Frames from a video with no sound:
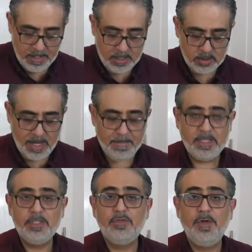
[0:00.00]
Okay, so our
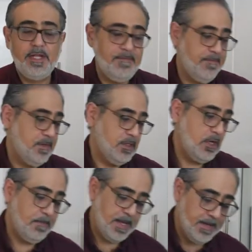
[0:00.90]
mash is ready for the
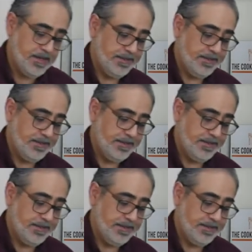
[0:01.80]
topping.